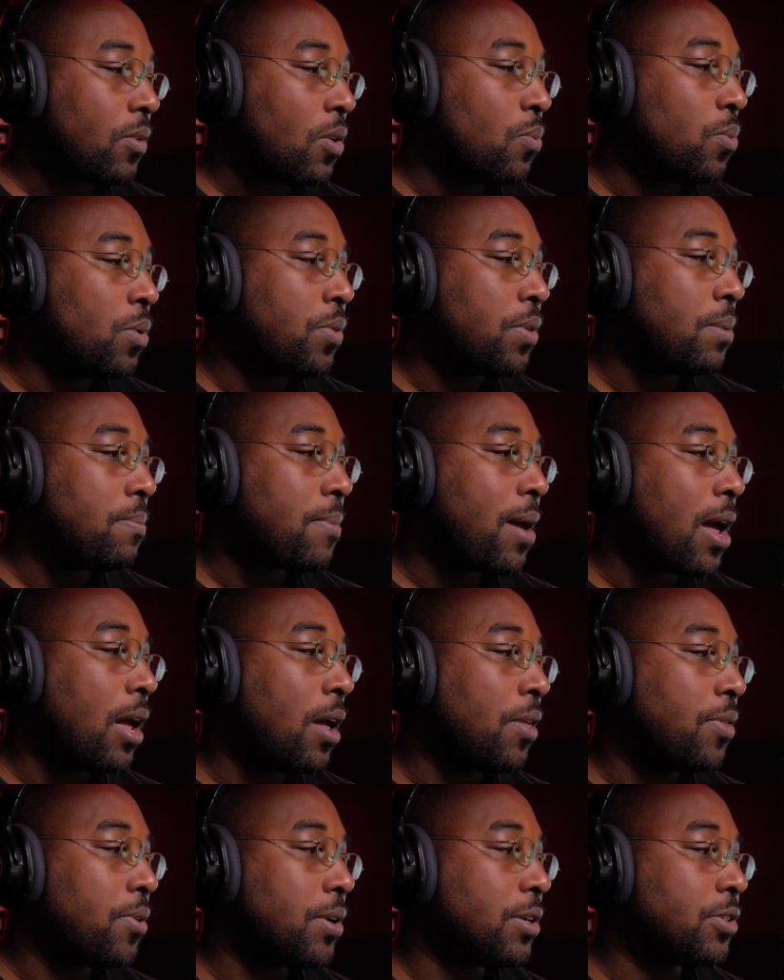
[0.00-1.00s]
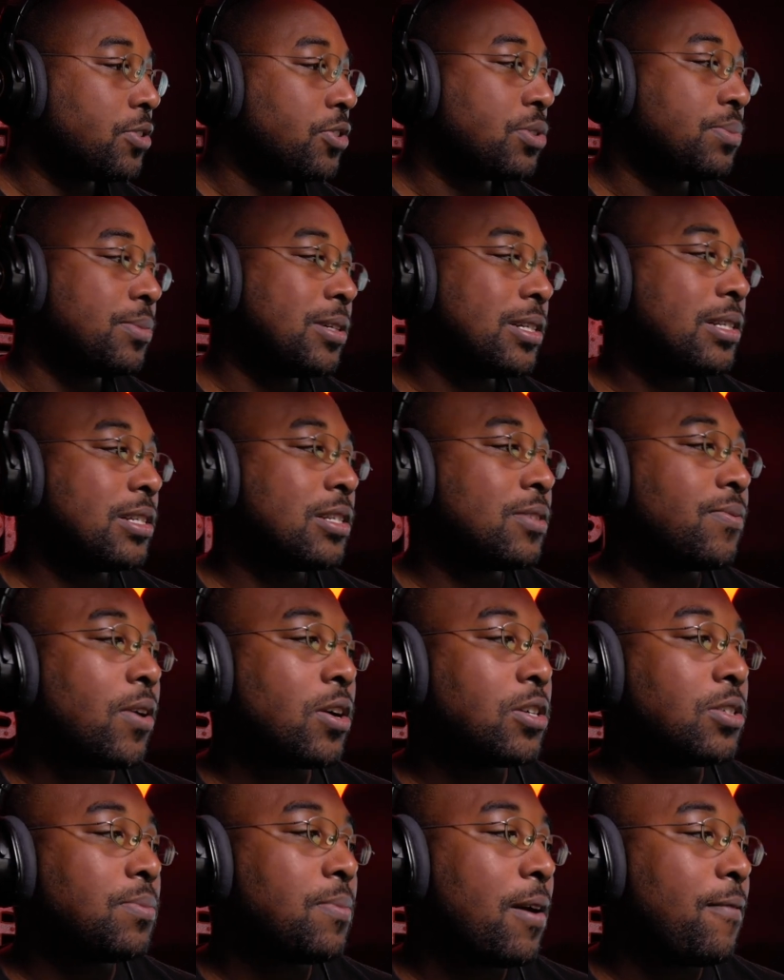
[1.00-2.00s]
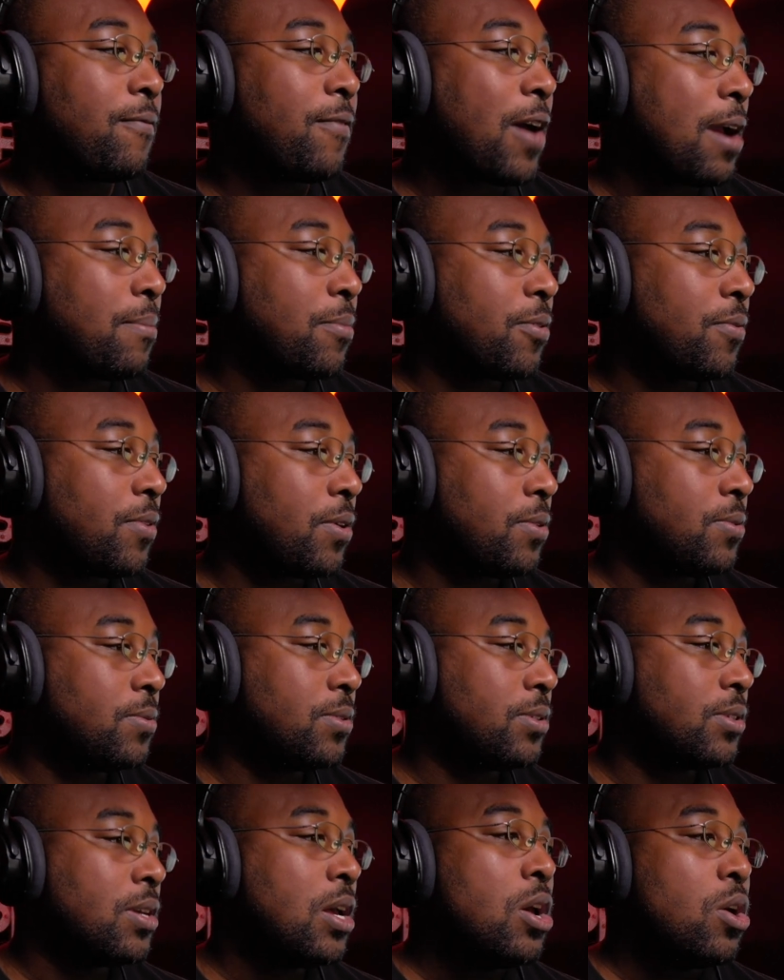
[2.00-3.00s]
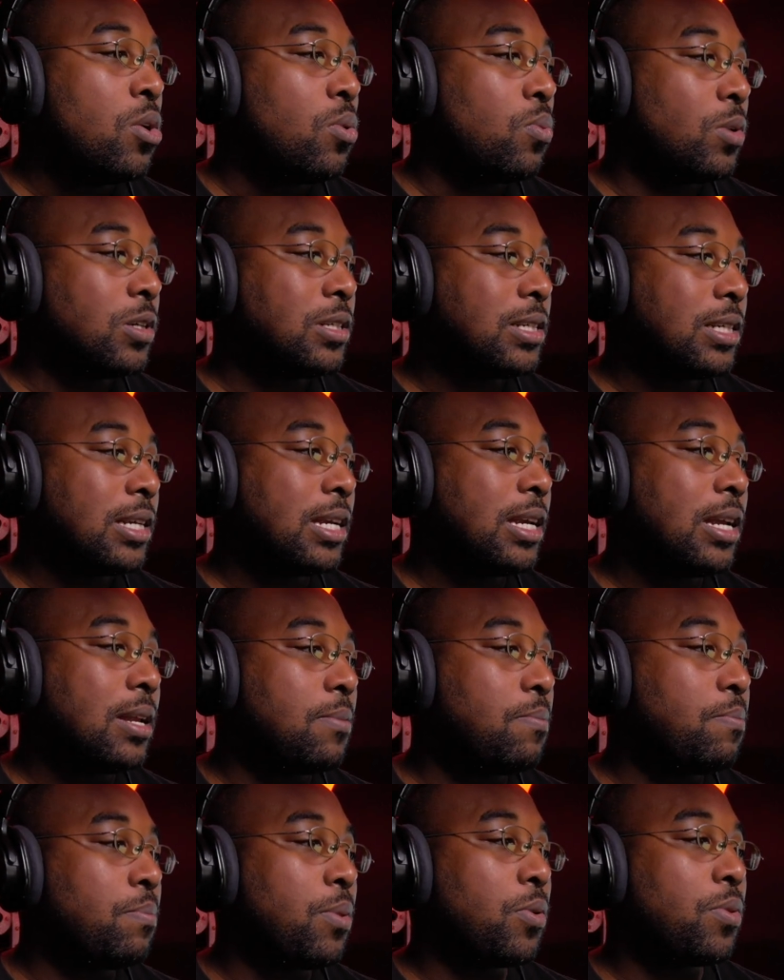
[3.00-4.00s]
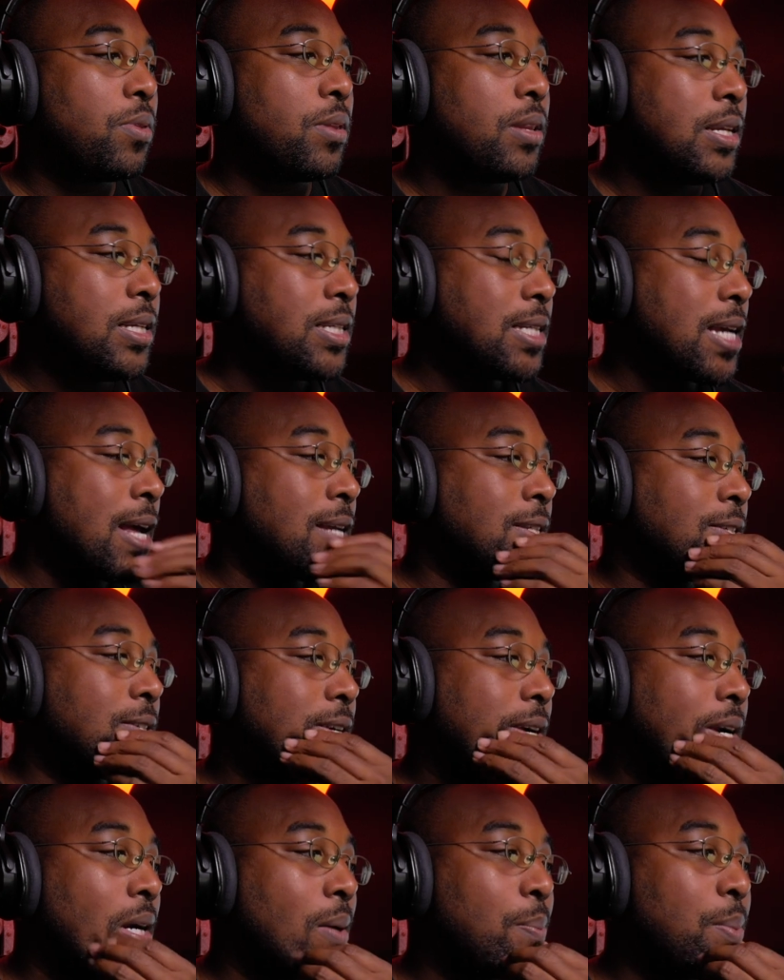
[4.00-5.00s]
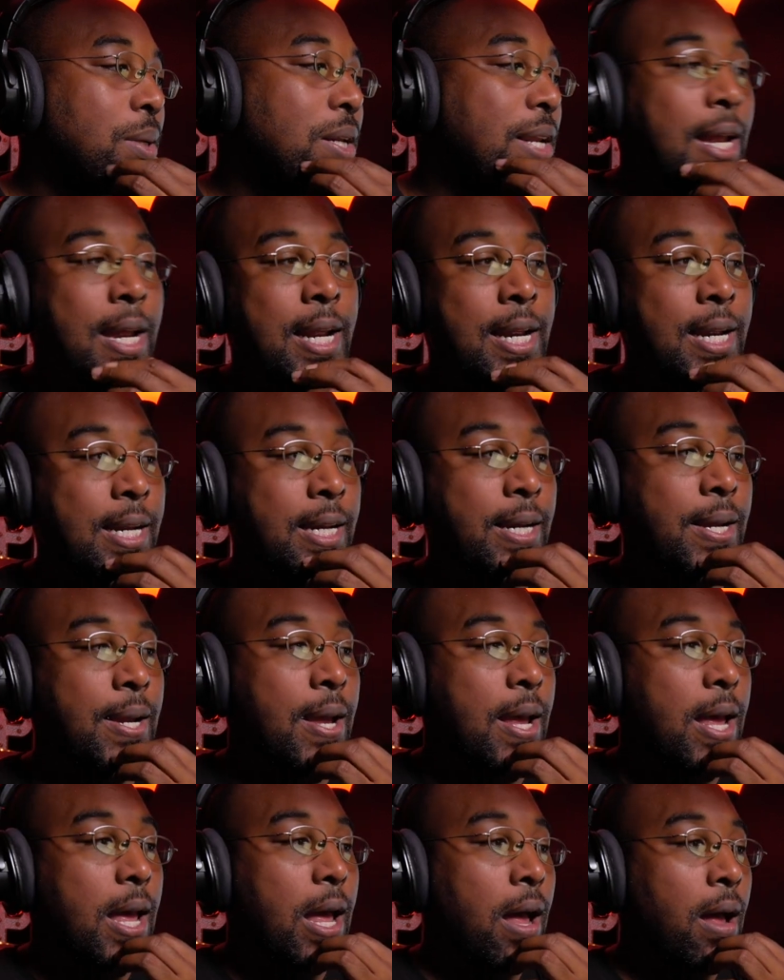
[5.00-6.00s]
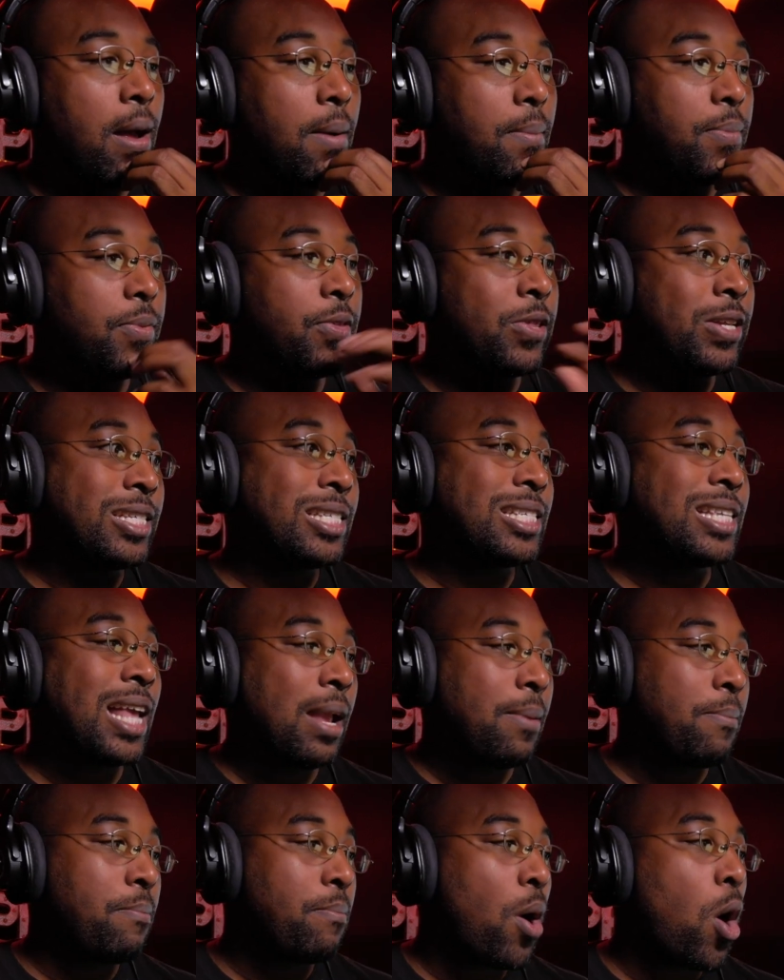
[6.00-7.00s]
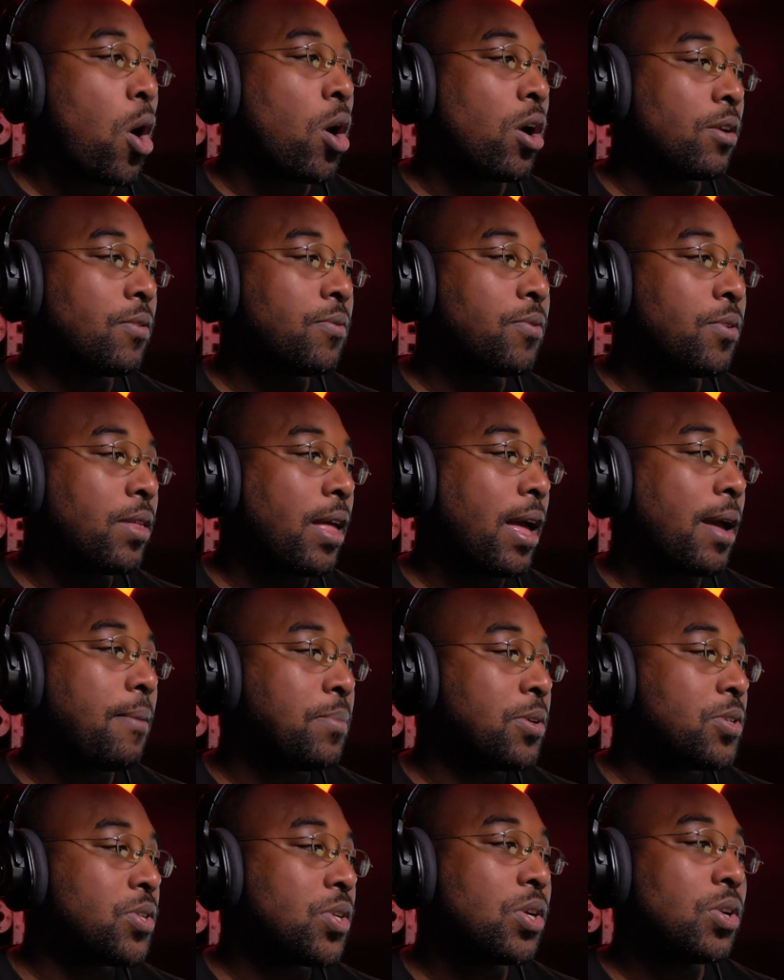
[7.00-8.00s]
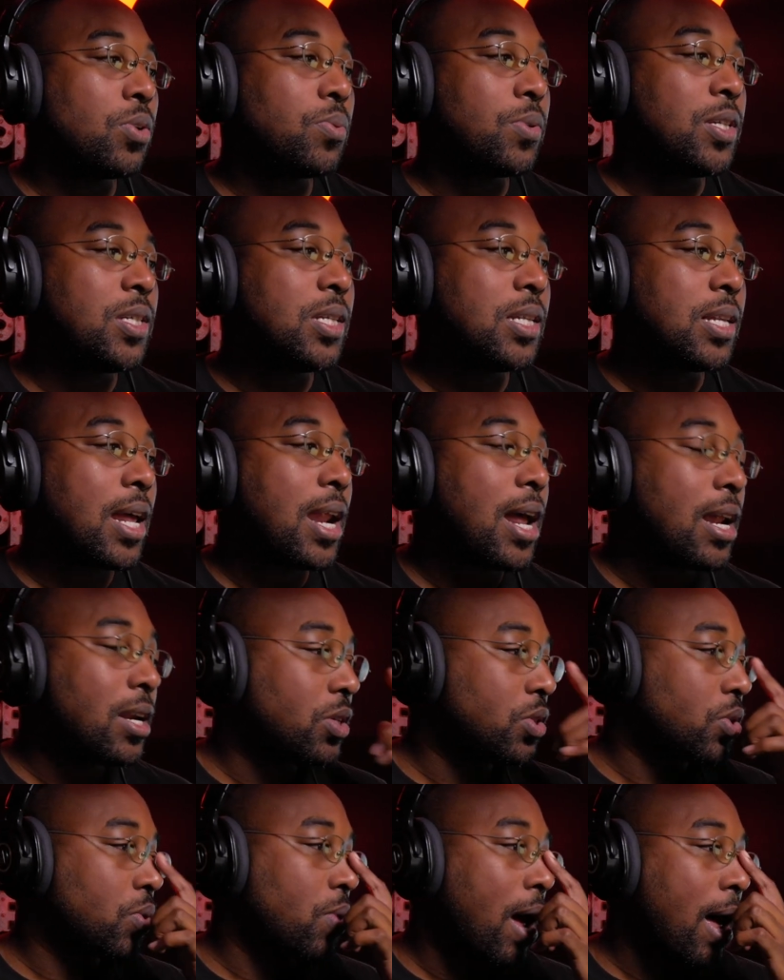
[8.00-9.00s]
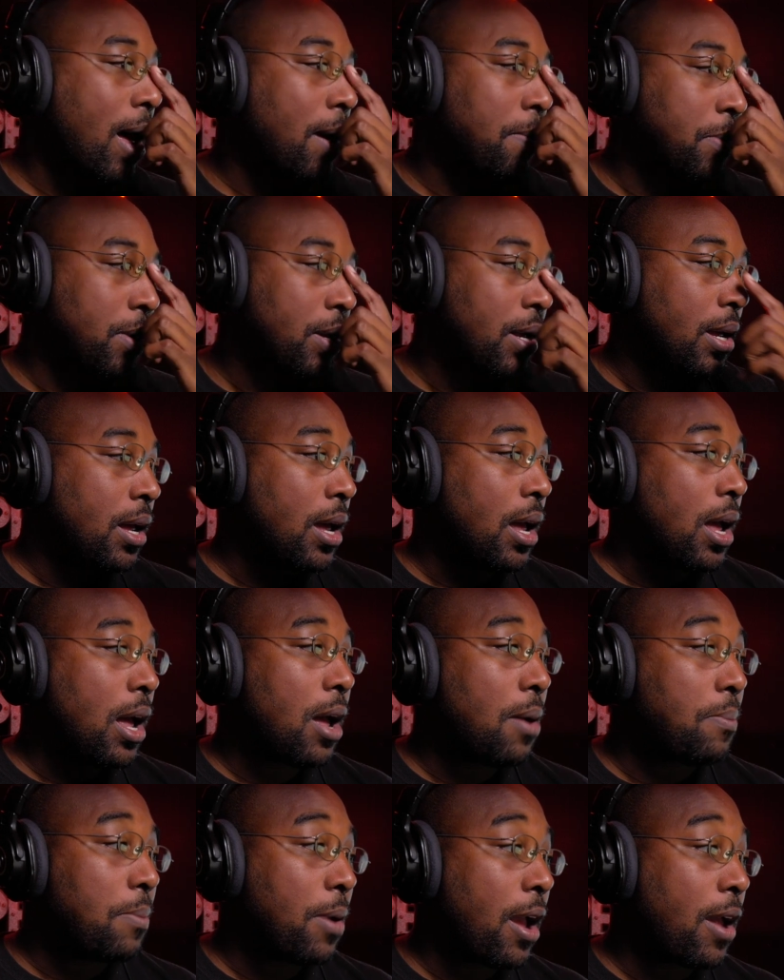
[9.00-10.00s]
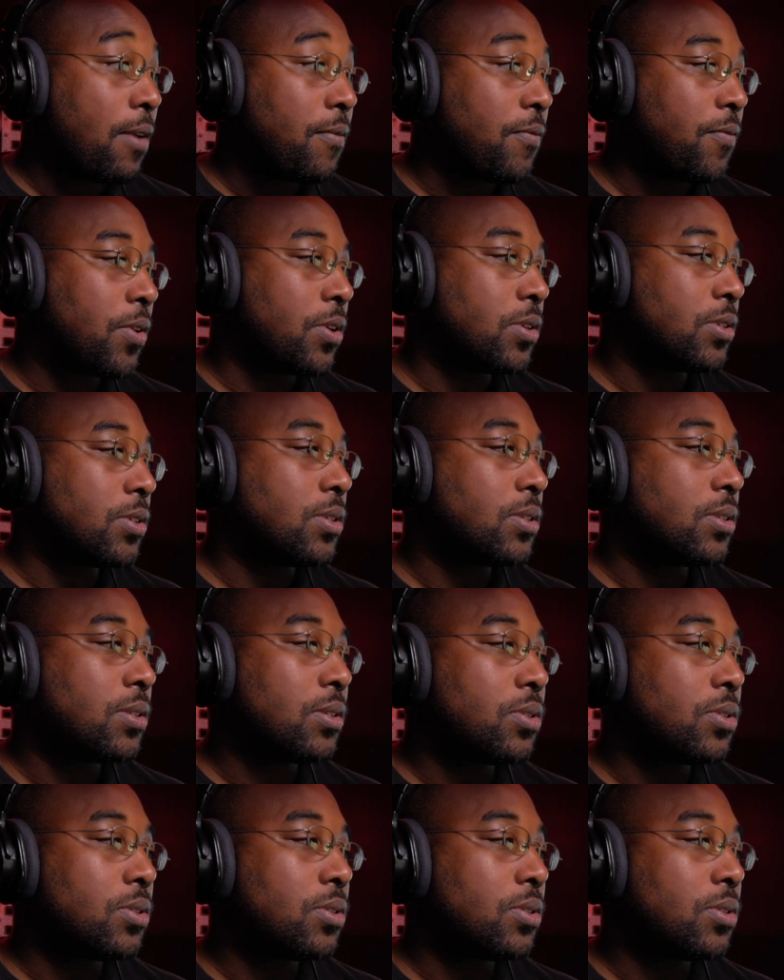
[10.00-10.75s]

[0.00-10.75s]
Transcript: Within my other instruments, as far as my vibraphones, once again, both of these guys are, are playing um, the same part for that particular reason that I described um, at first.